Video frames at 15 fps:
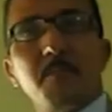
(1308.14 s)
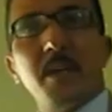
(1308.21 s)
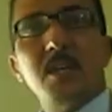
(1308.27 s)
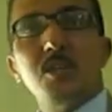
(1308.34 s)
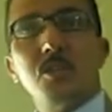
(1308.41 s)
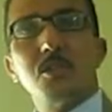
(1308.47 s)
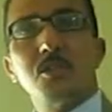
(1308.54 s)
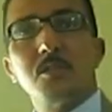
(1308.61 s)

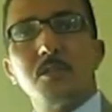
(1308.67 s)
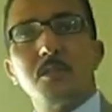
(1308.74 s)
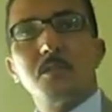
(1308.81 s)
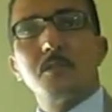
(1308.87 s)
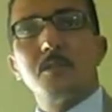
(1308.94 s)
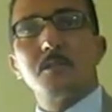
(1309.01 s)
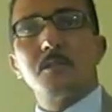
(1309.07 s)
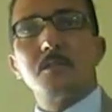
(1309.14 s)
page?
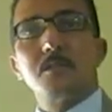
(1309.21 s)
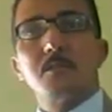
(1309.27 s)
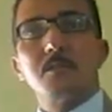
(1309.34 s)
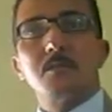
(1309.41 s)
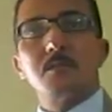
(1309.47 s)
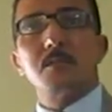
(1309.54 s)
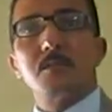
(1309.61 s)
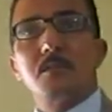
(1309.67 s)

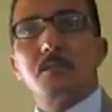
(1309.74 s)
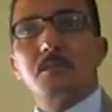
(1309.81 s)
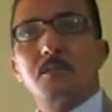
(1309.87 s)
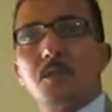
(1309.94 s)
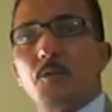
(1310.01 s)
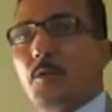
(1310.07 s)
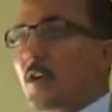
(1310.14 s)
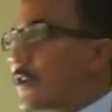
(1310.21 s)

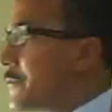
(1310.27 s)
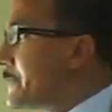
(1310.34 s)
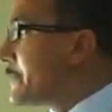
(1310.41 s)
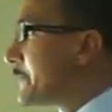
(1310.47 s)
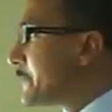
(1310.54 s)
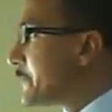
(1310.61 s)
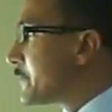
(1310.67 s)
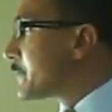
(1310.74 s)
Here we go.
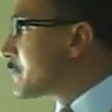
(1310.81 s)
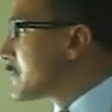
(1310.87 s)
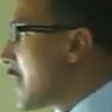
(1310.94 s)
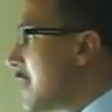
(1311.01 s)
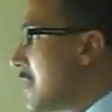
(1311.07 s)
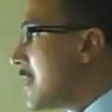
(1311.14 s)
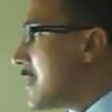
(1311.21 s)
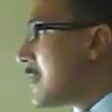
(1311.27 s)

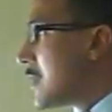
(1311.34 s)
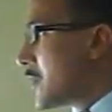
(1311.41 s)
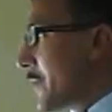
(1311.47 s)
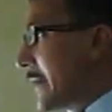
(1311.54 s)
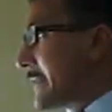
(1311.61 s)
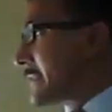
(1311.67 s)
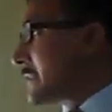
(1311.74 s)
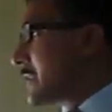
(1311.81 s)
Alright,